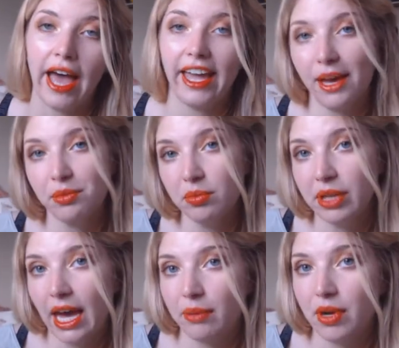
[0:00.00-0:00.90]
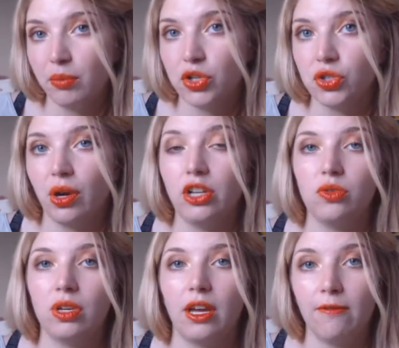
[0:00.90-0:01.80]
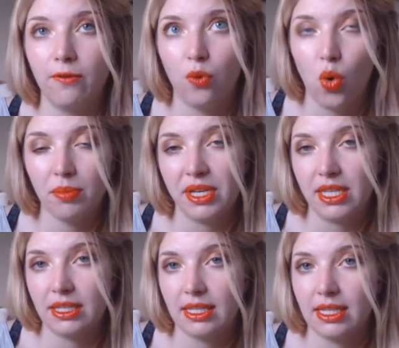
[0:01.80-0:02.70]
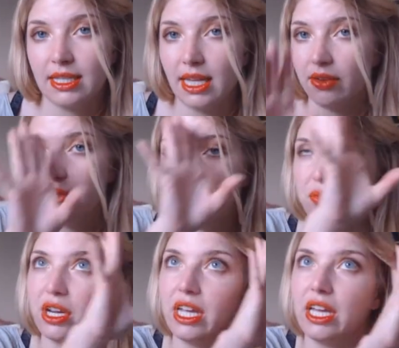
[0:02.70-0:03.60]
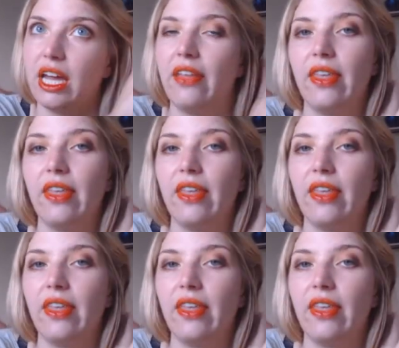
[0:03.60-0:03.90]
I am a black member, so I do get four pieces instead of three,